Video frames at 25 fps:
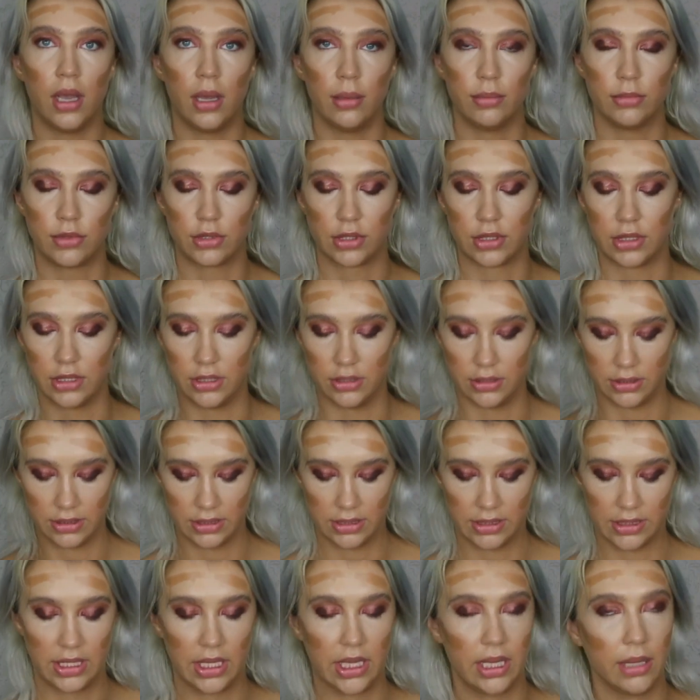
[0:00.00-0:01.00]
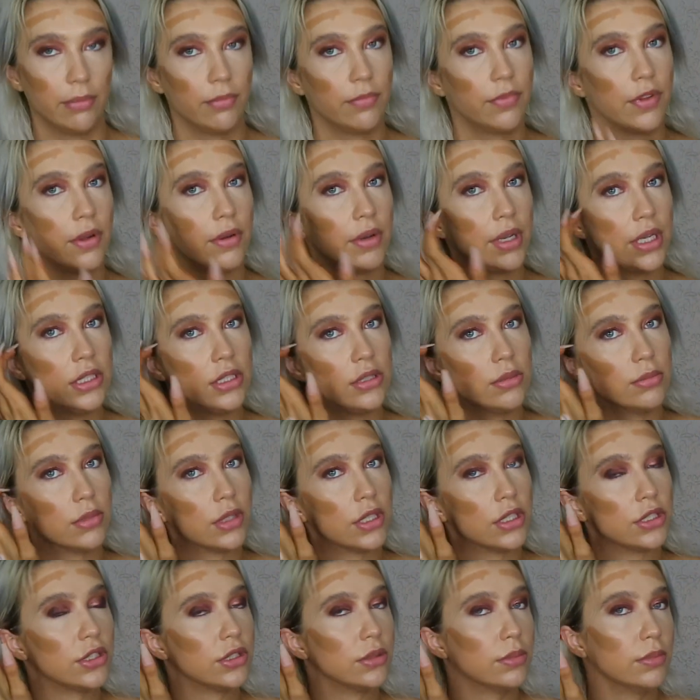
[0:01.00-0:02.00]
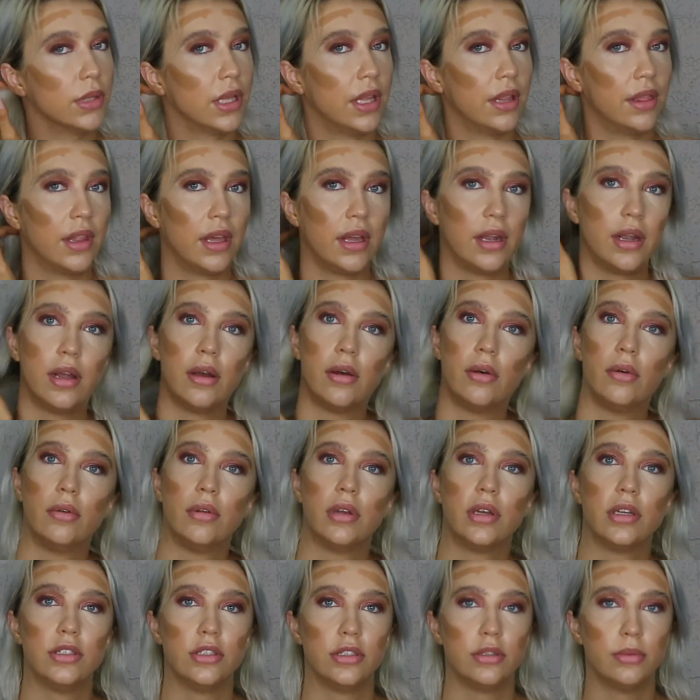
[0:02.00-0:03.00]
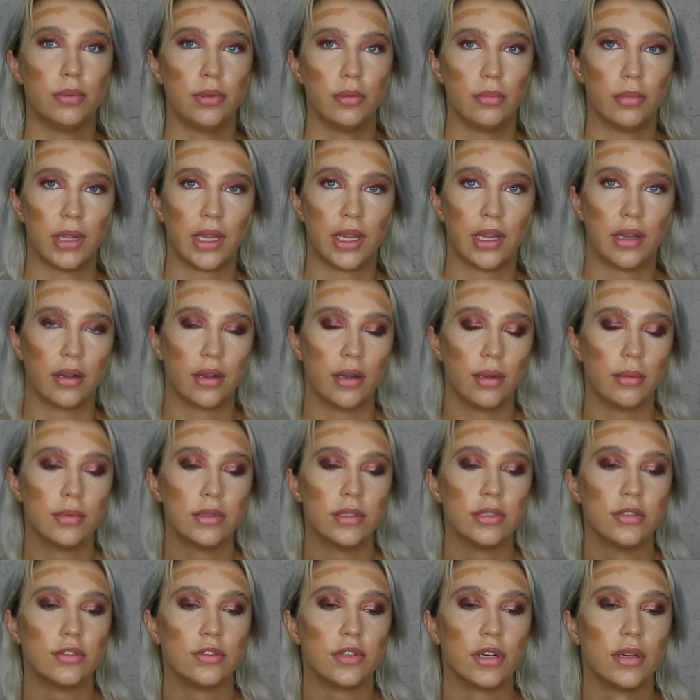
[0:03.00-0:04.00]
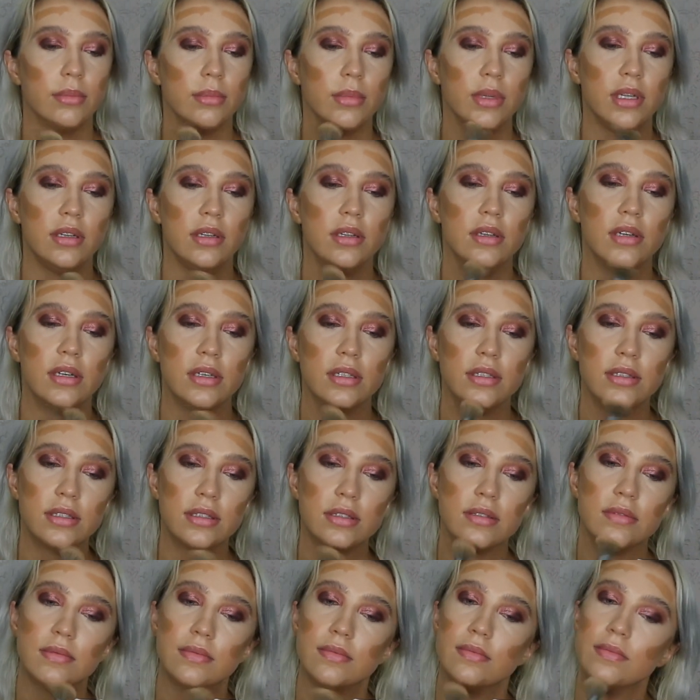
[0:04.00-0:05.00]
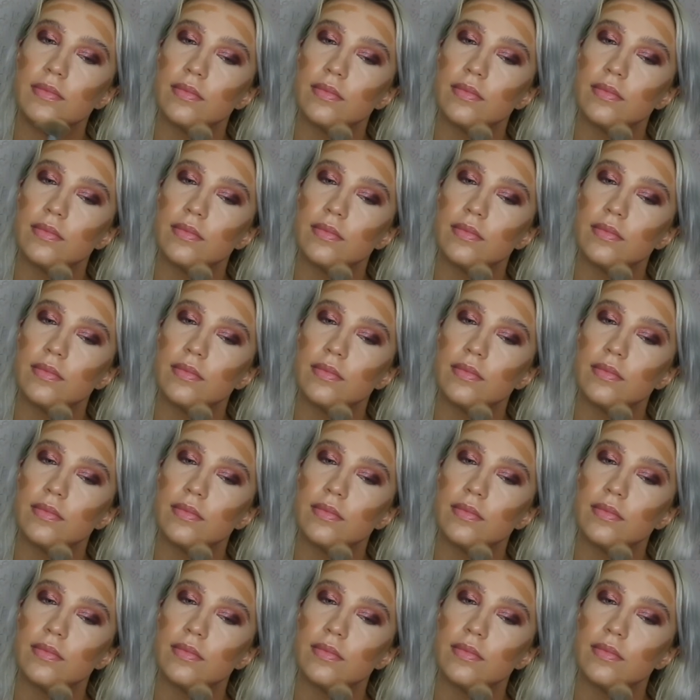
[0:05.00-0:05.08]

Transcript: the same foundation brush to blend that out. I should put my hair up. This is driving me nuts.